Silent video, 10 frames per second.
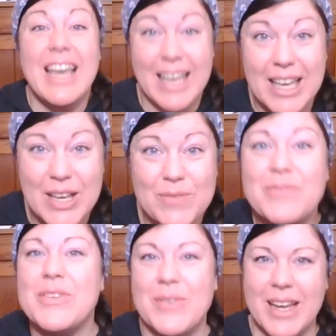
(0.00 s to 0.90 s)
If
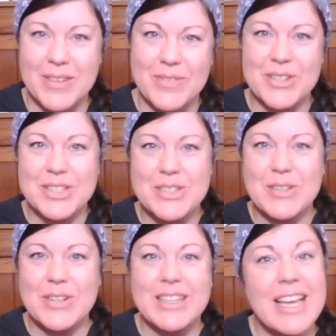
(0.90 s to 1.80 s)
you're ready for a
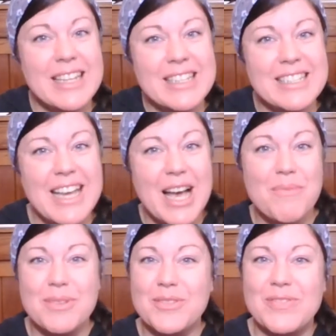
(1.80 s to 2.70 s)
story, then
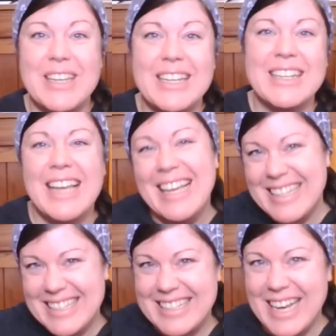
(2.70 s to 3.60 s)
stomp your feet,
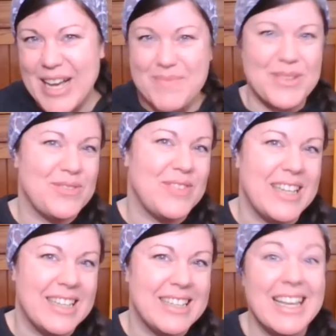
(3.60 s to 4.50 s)
stomp your feet.